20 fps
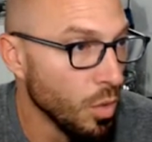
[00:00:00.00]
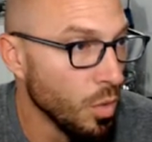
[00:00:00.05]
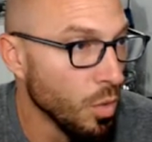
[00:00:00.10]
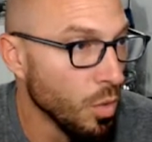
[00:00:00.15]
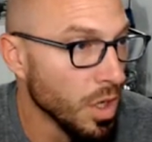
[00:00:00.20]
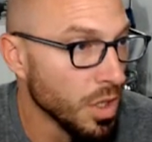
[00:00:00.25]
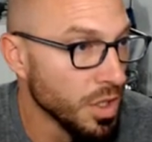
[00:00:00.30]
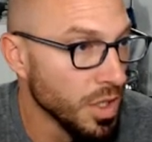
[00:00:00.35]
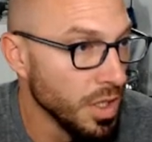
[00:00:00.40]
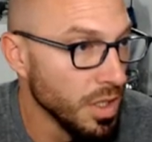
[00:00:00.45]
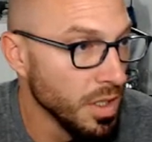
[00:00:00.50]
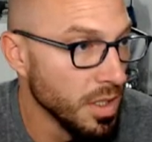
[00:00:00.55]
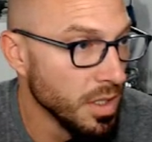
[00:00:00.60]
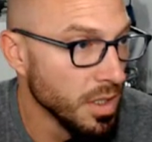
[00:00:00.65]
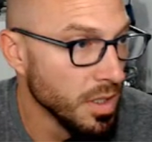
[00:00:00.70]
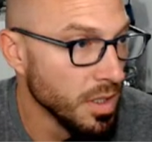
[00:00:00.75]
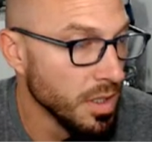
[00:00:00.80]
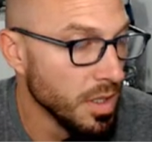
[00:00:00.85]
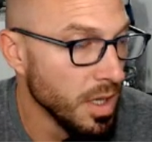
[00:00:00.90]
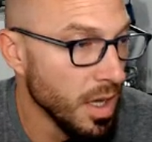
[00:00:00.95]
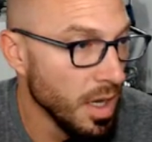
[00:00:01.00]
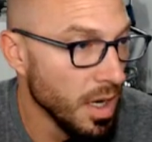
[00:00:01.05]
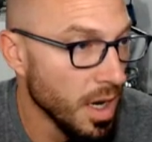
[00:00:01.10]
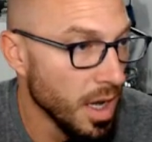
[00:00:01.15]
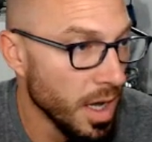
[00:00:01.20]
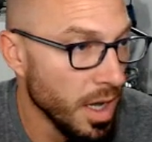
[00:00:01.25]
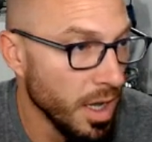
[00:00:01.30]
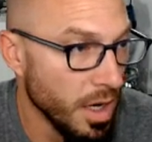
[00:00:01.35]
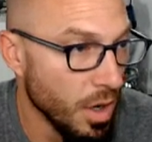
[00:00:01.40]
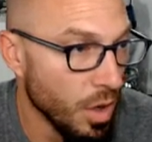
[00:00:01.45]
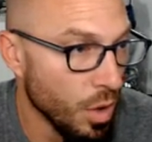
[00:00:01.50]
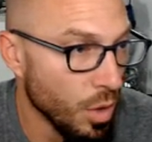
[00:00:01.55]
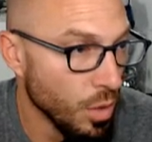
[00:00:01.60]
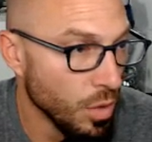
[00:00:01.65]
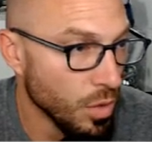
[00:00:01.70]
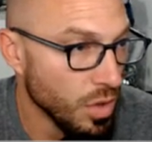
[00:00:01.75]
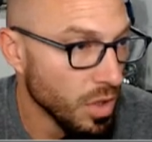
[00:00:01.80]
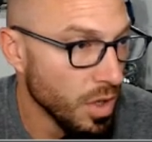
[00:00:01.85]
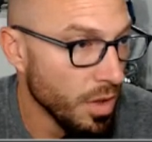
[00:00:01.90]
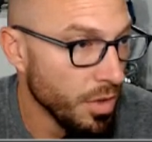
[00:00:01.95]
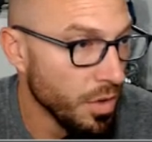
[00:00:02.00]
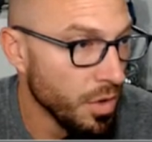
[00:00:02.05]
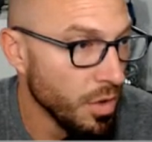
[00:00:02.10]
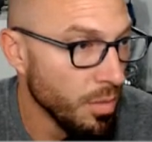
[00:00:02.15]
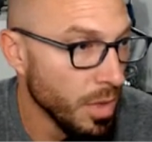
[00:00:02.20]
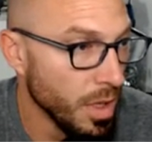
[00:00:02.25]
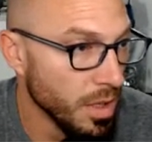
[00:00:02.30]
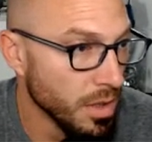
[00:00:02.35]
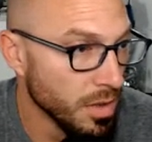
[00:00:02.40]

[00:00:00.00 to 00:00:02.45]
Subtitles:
Washington State, Idaho, Southern Miss,